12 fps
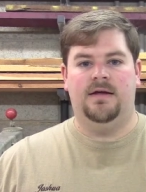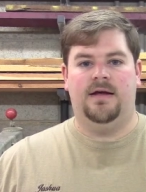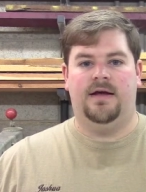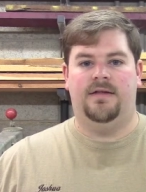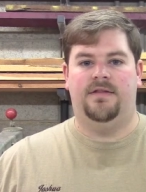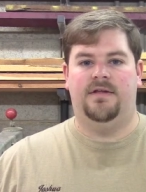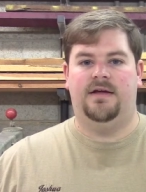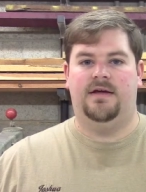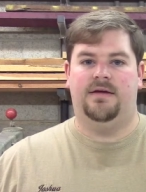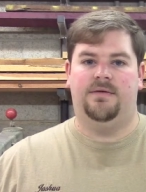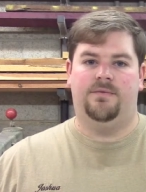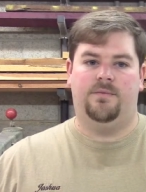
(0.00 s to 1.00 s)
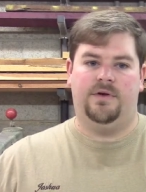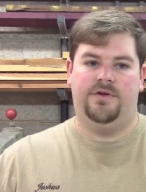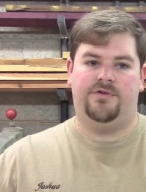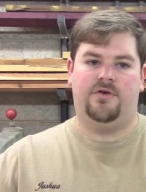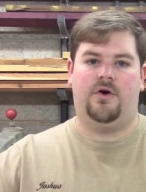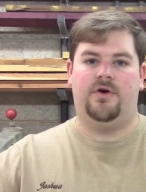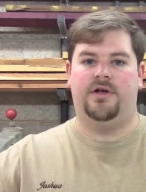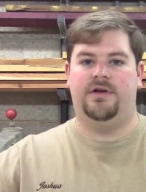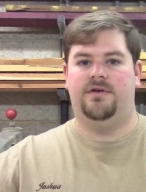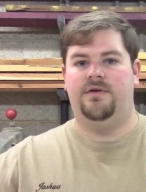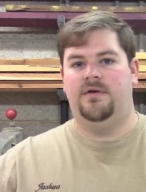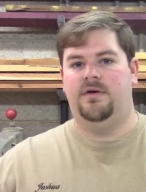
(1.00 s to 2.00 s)
And then we
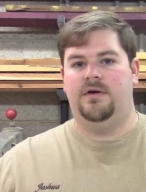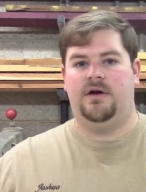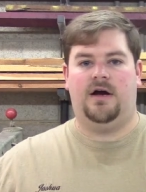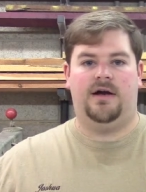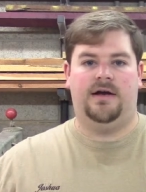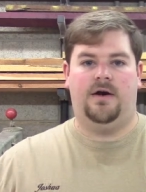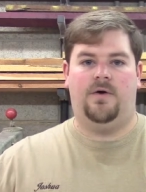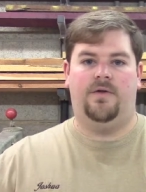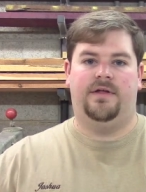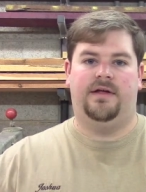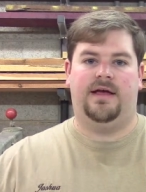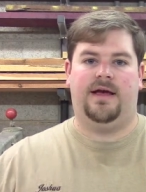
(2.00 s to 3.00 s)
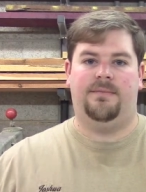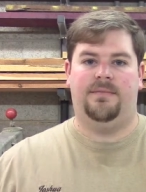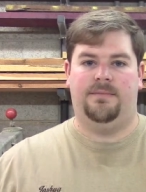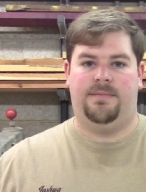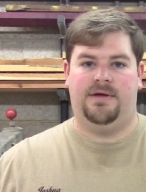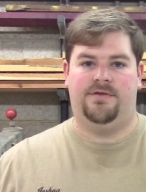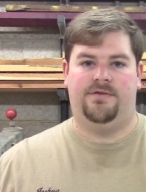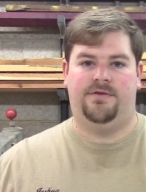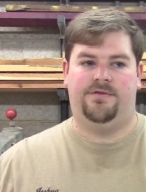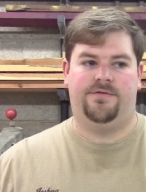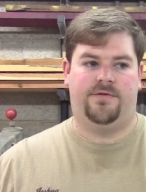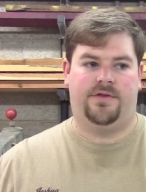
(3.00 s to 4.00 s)
started cutting all the cabinet
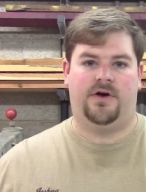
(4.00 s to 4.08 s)
pieces for the